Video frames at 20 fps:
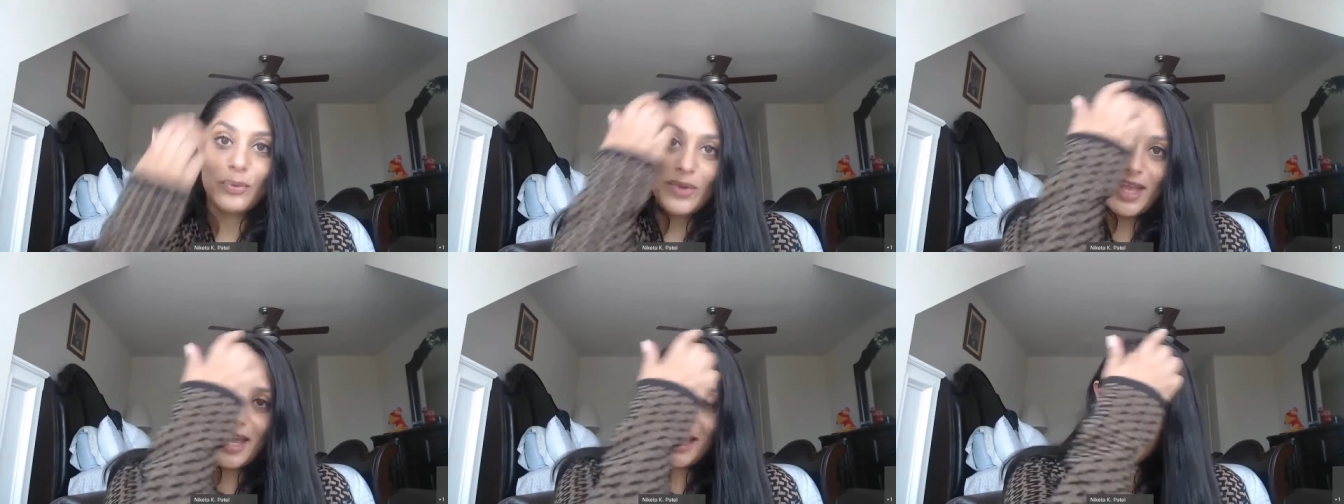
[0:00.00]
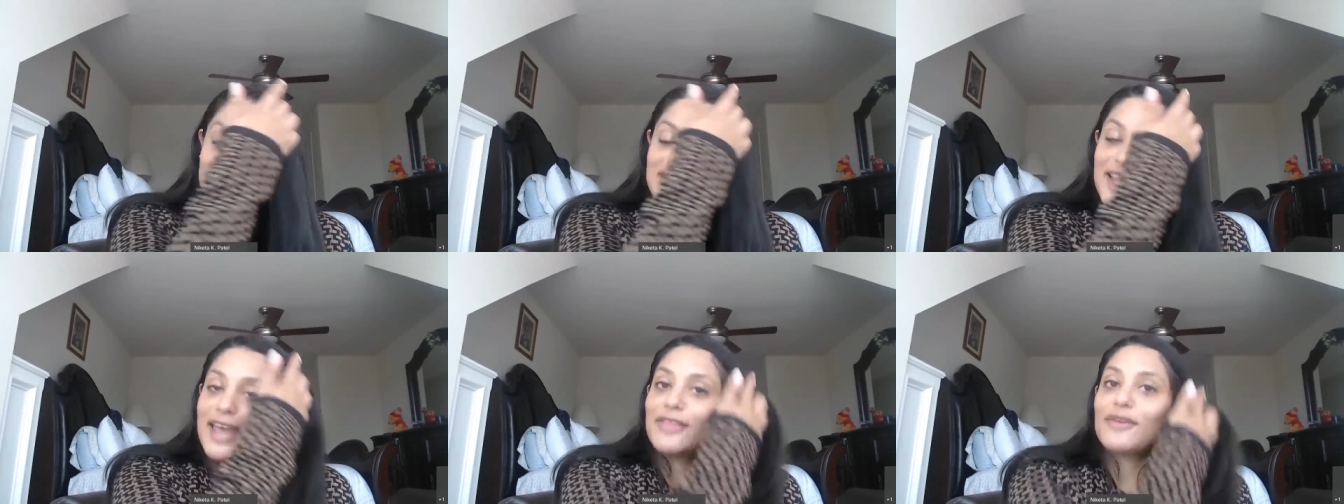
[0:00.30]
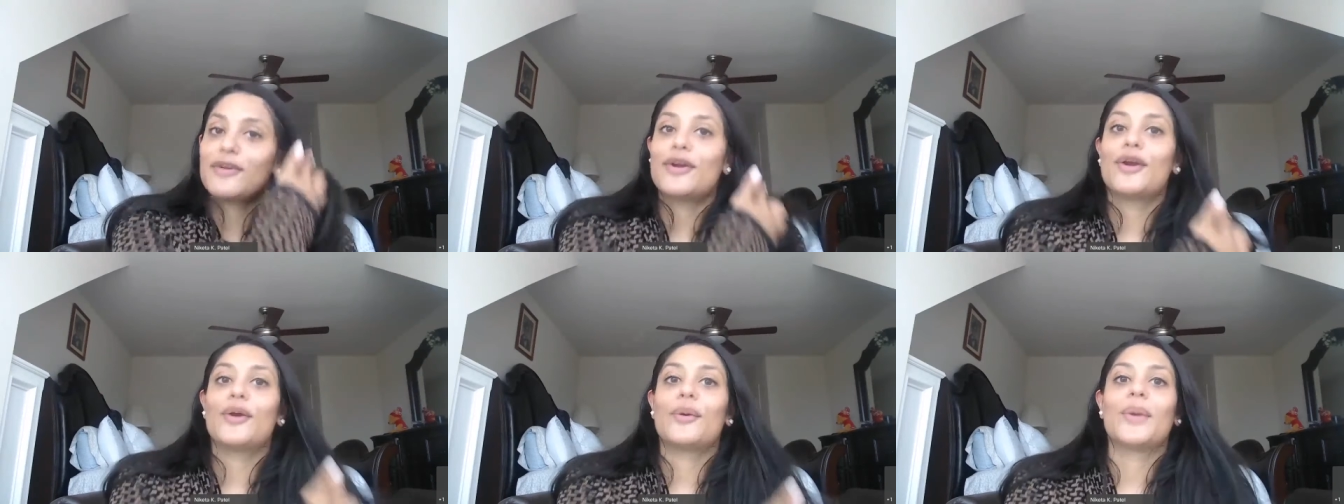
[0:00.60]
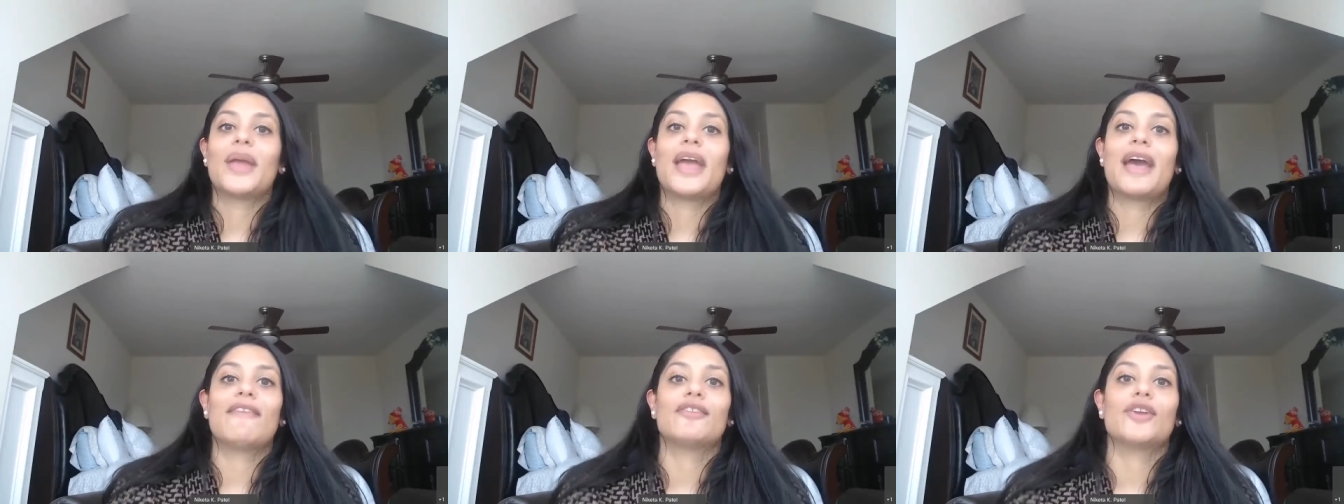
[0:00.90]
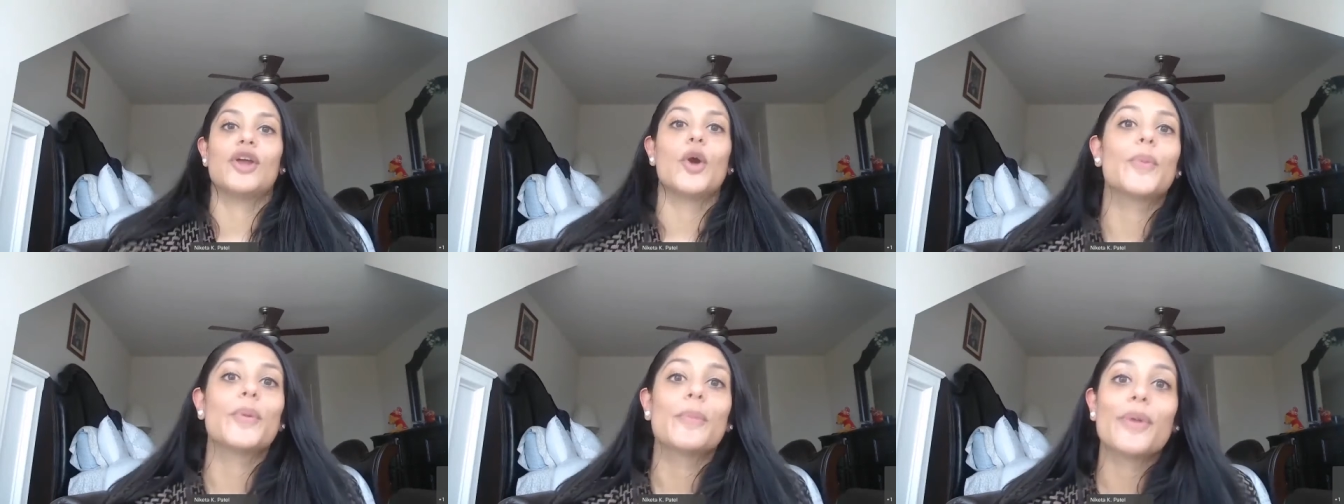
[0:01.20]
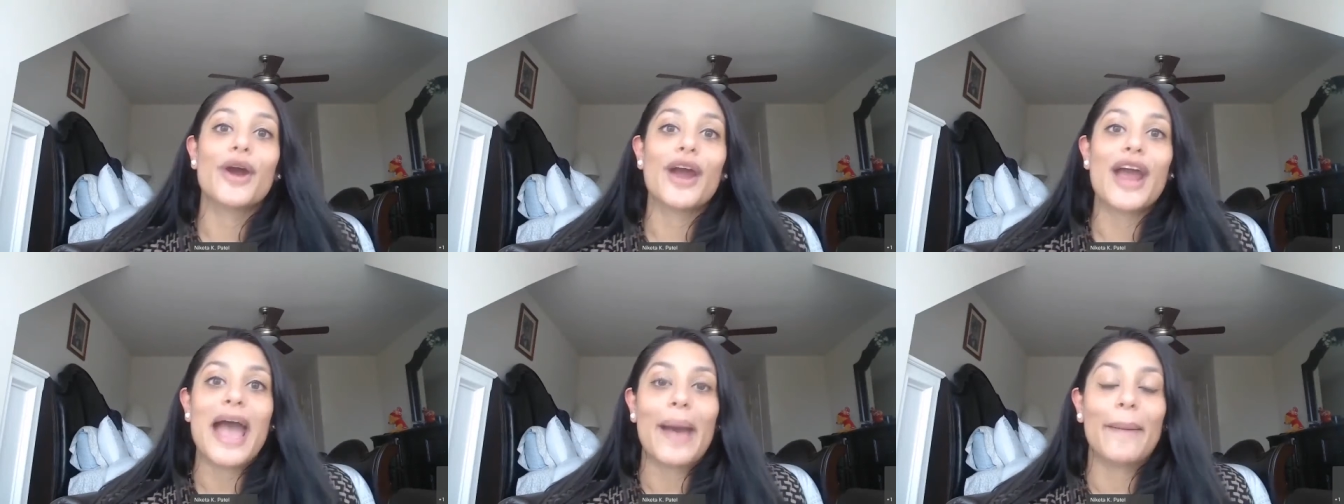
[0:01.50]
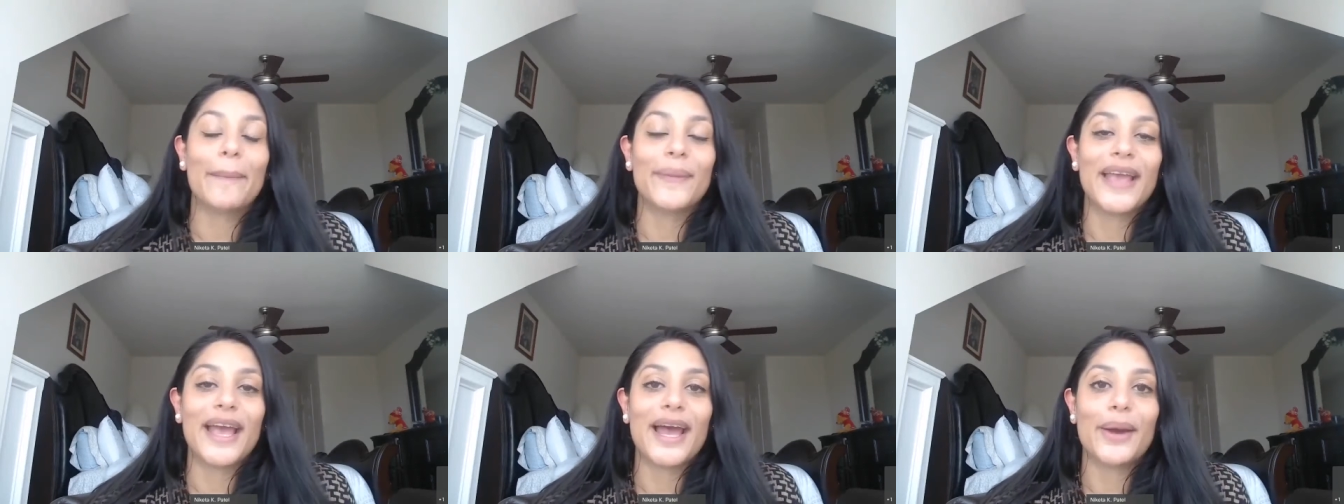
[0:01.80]
We get together, we have an open bar
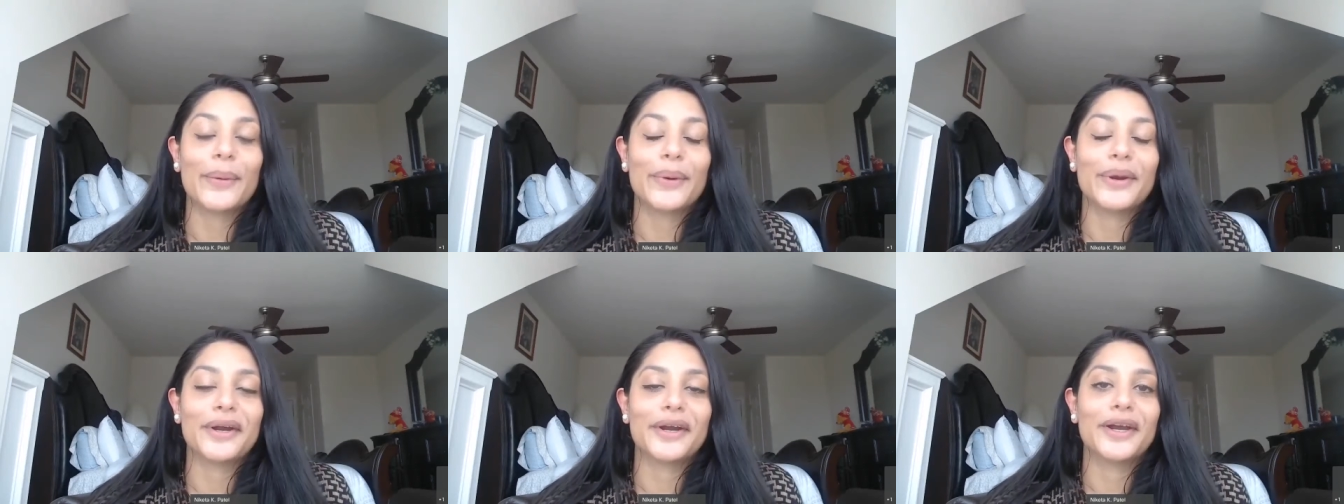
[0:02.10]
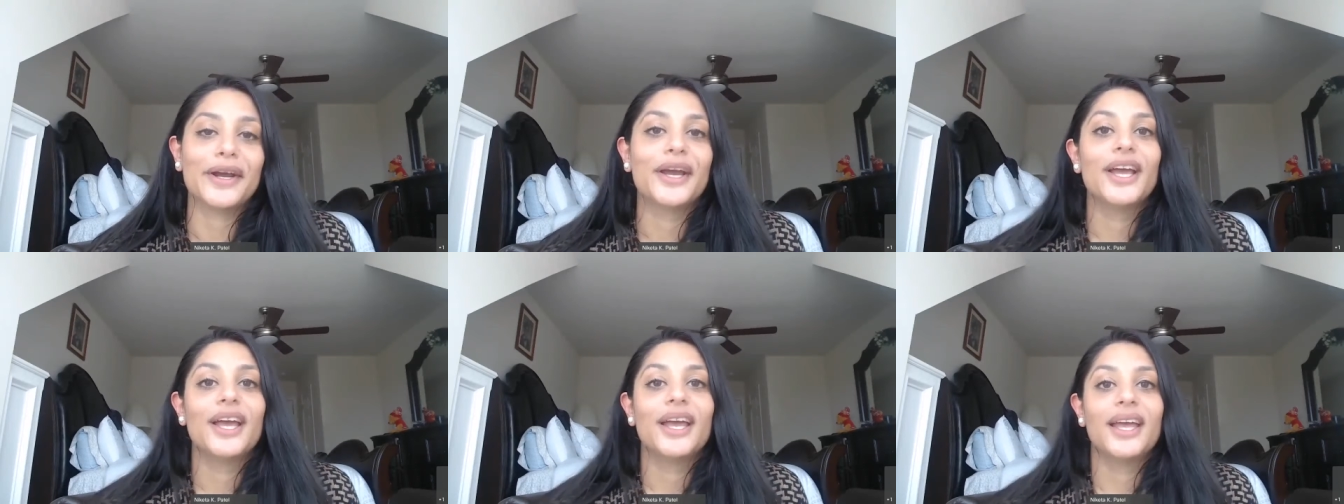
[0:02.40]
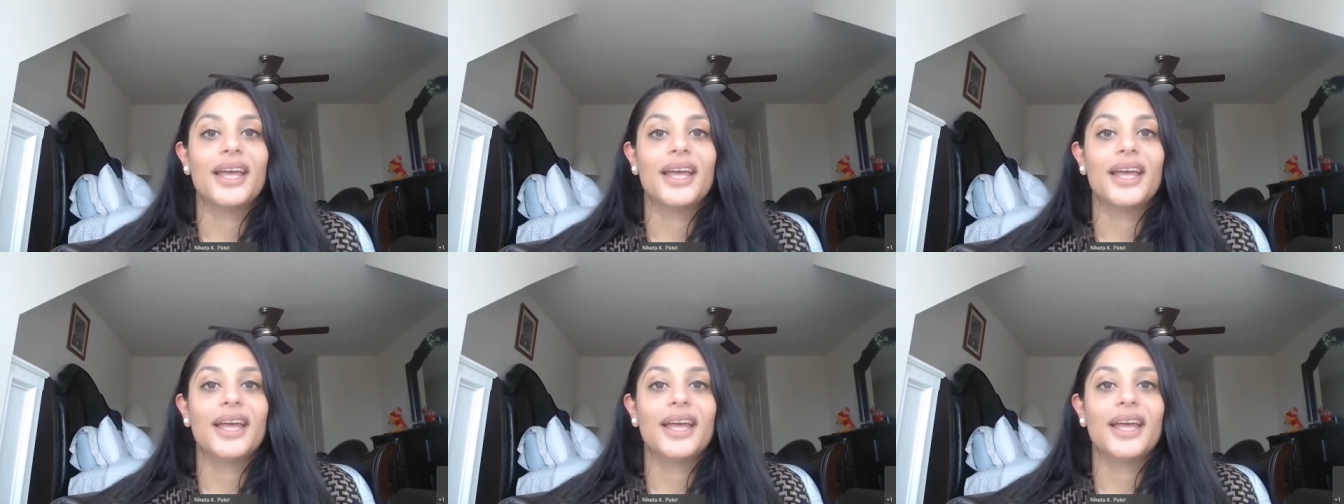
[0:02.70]
happy hour,